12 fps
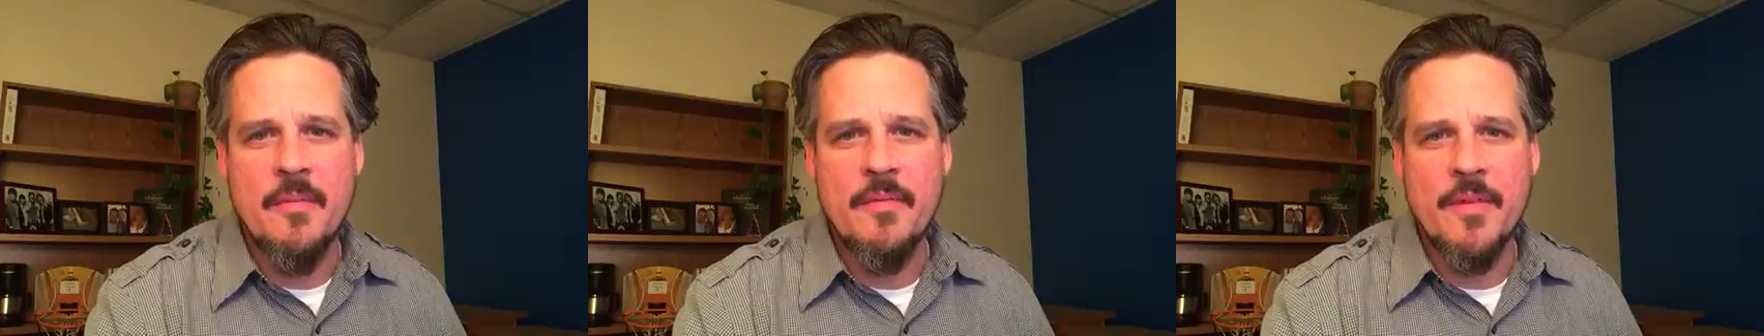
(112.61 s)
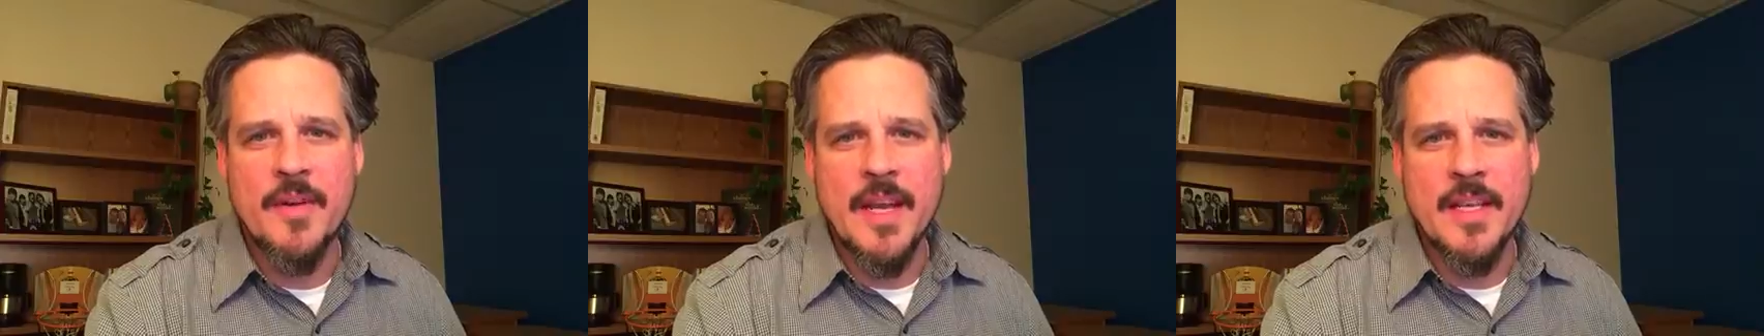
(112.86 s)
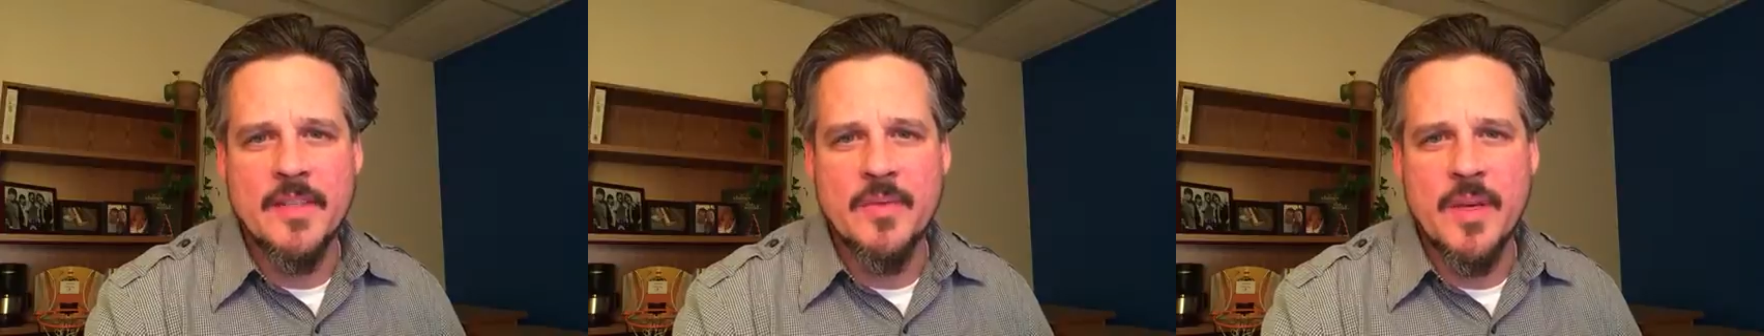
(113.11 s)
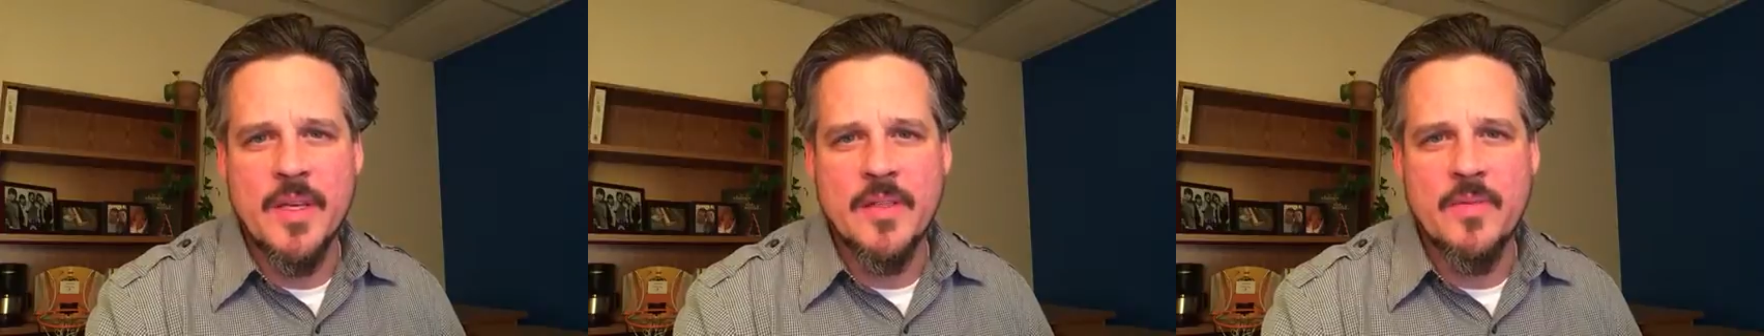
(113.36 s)
for next
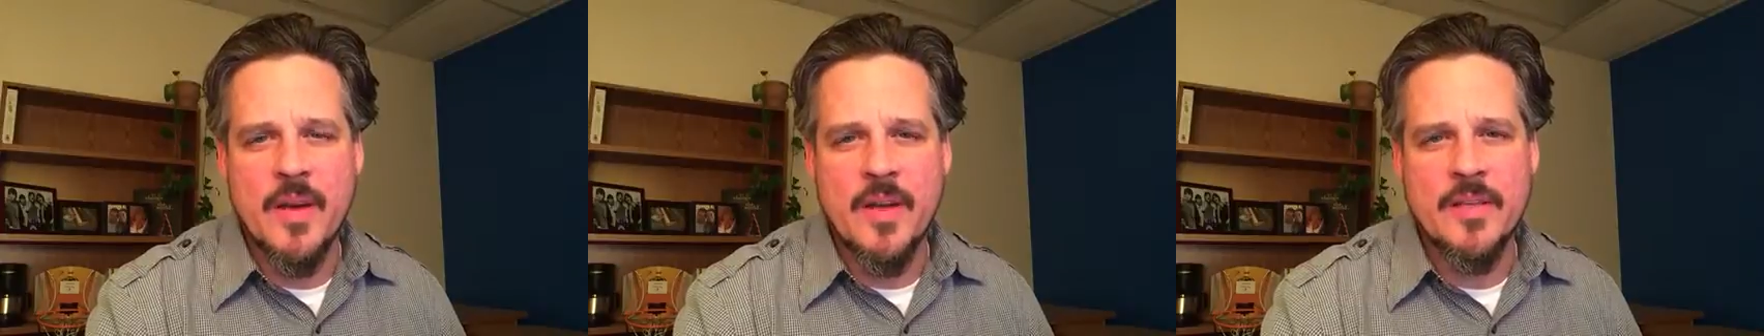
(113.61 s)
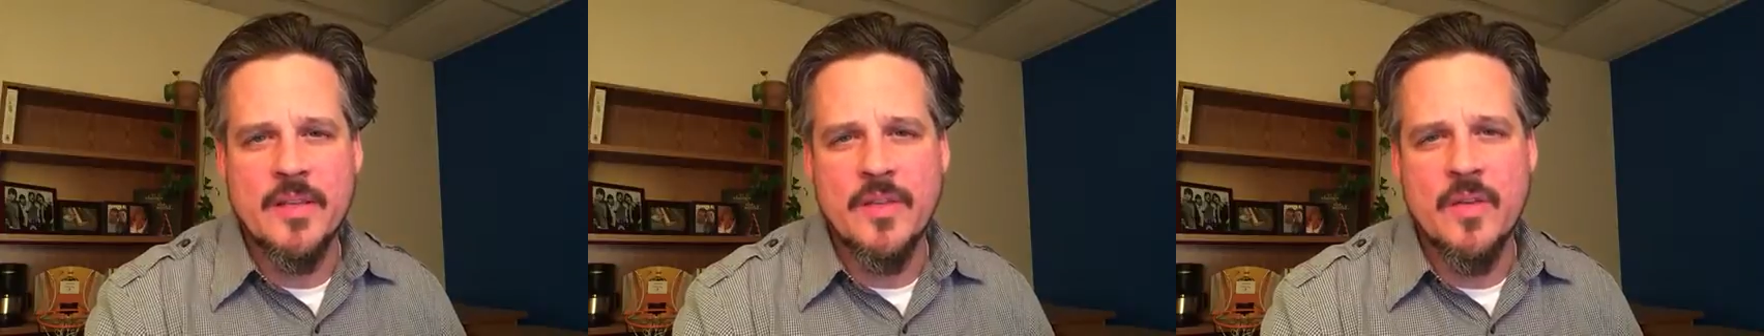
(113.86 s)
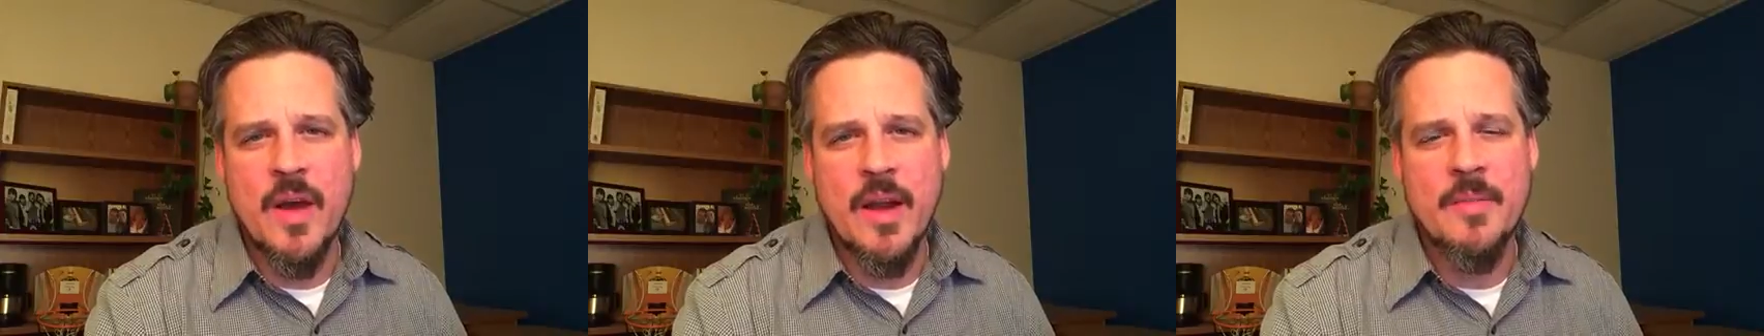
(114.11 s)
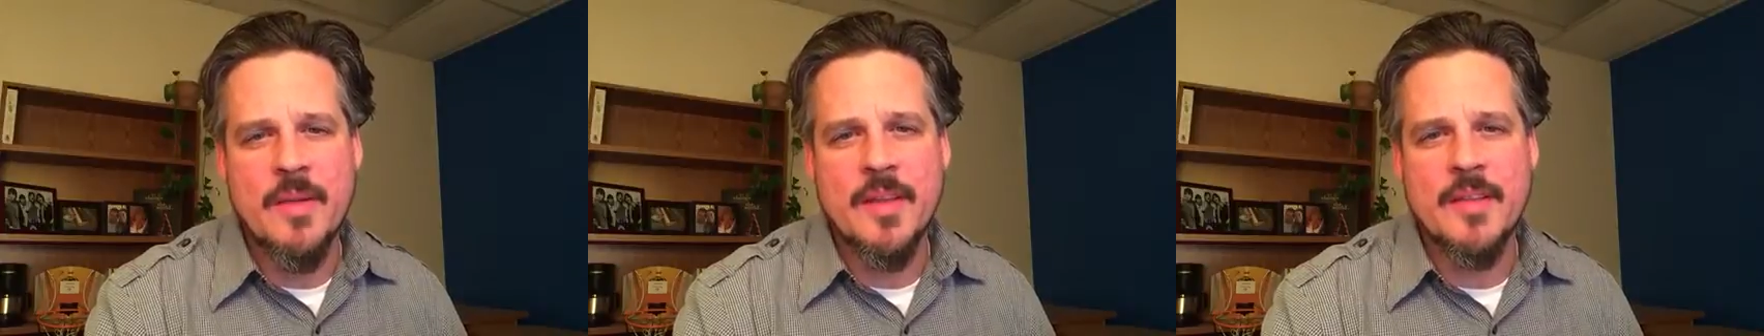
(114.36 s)
week as well, because there's quite
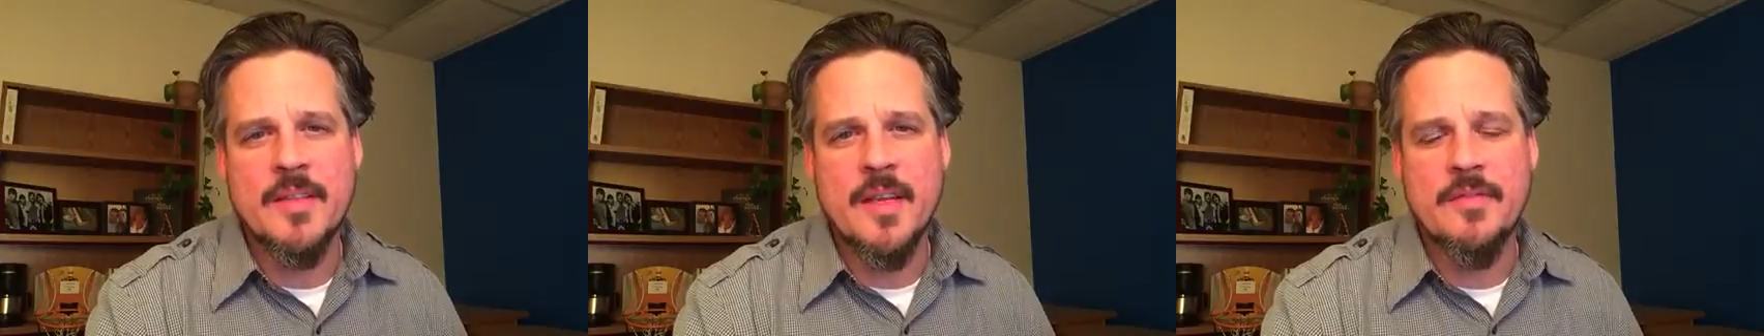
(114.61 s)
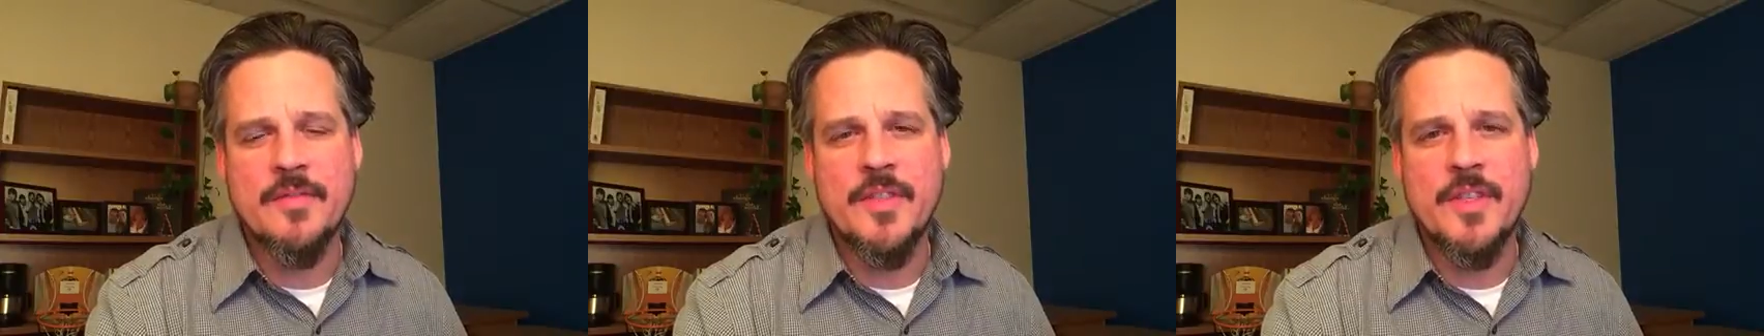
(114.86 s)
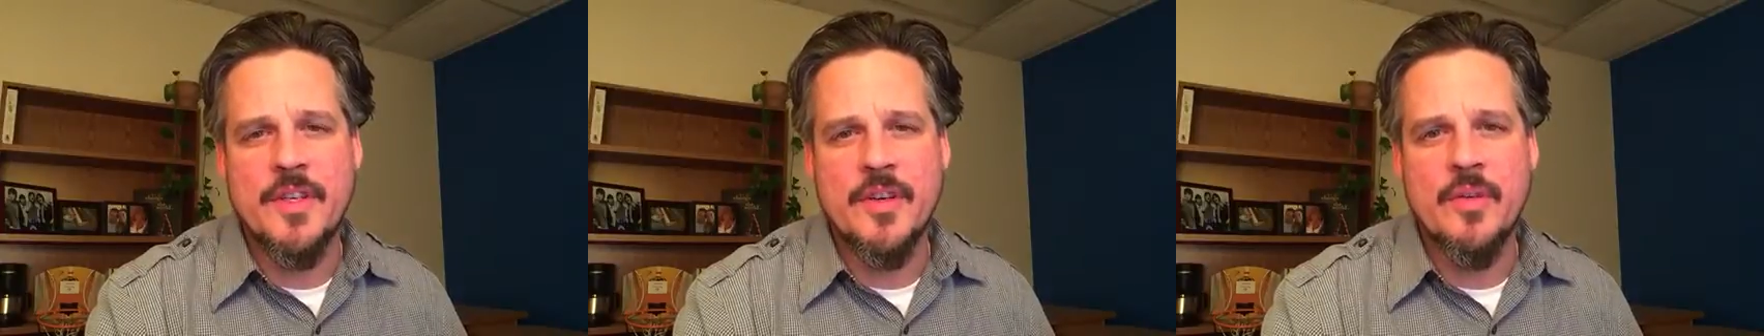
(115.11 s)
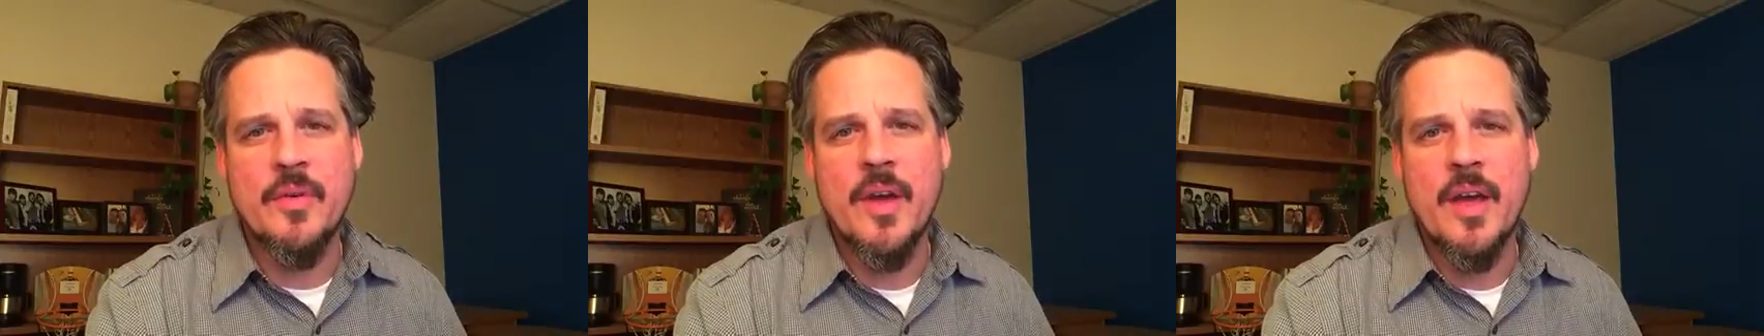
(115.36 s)
a bit of stuff
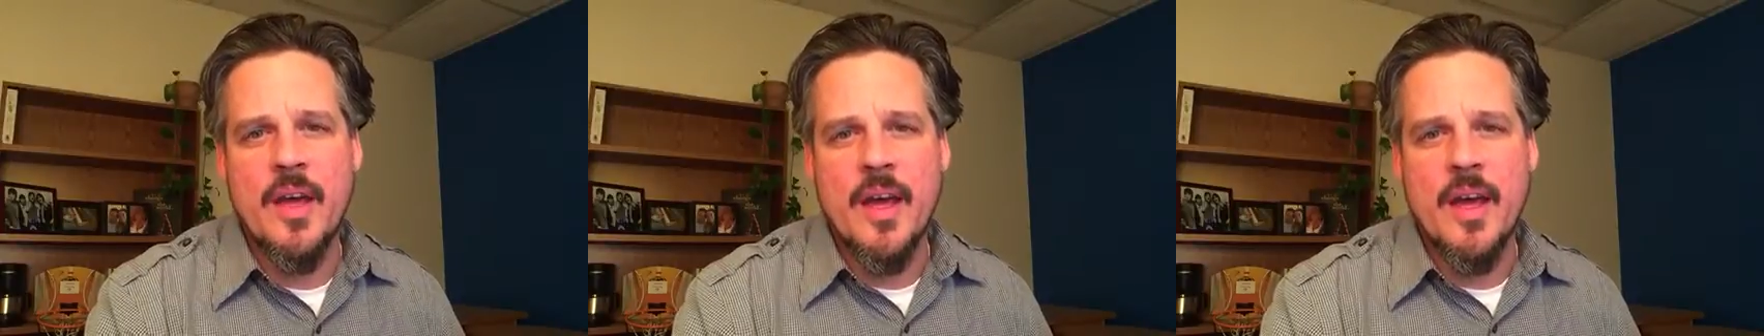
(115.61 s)
due